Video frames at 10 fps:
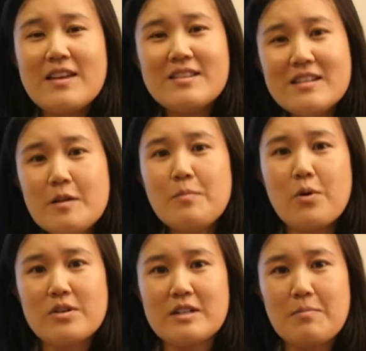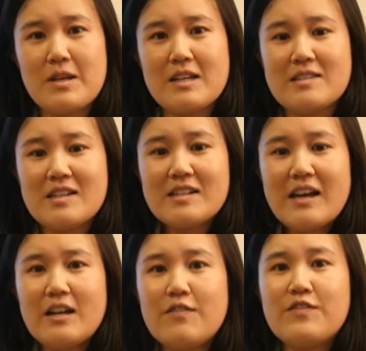This is important because this
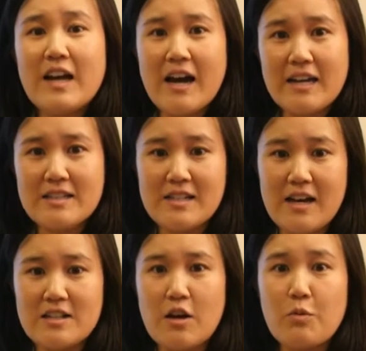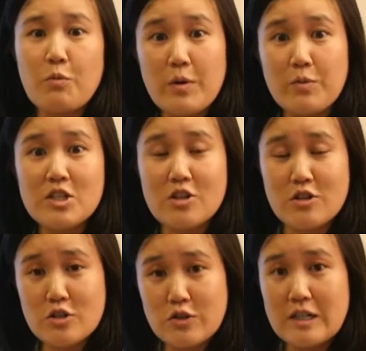kind of guides us on when we
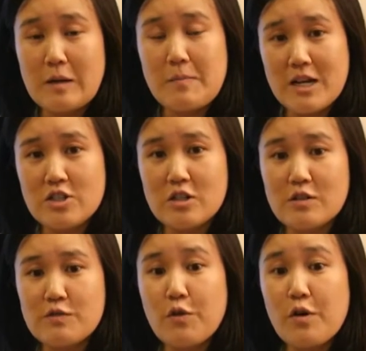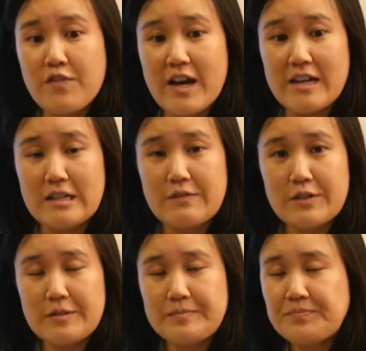start screening patients for fatty
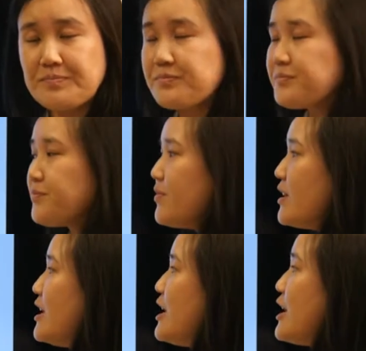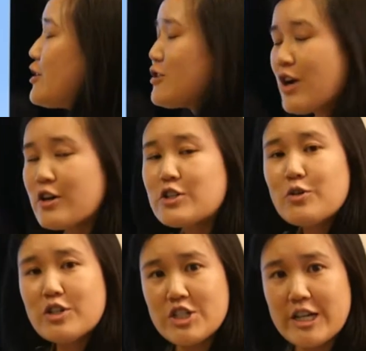liver. There's
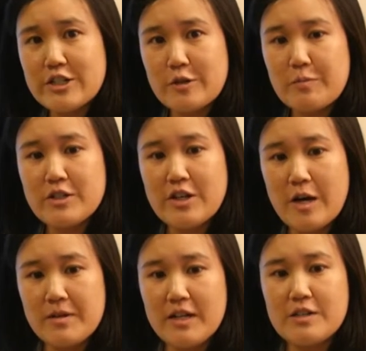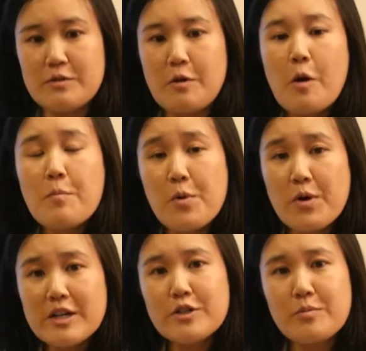also a gender predominance.
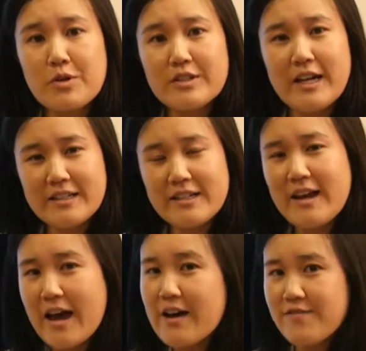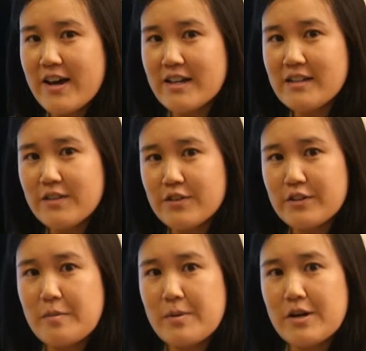Boys are more likely to have fatty liver
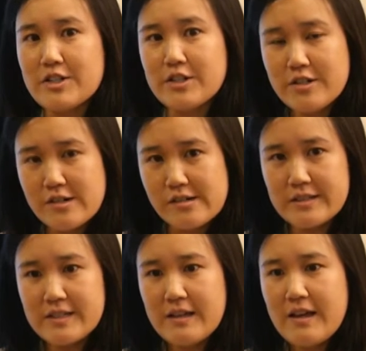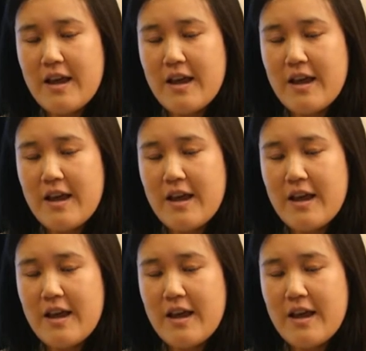compared to girls.